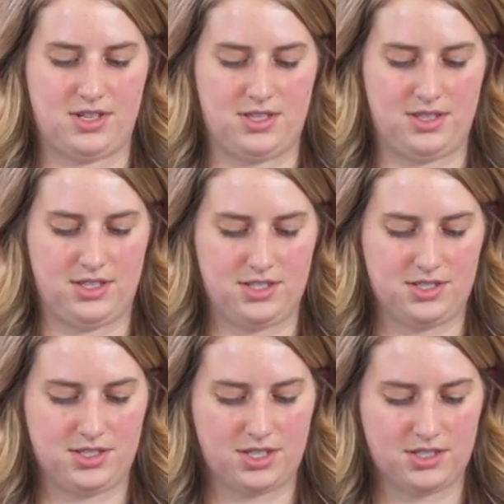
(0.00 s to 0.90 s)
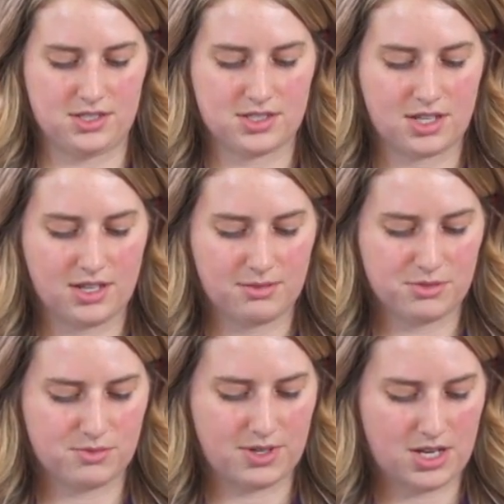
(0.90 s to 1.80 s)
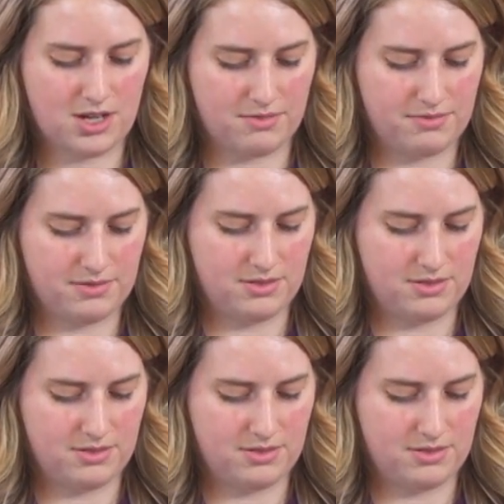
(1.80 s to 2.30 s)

And then this just comes right off.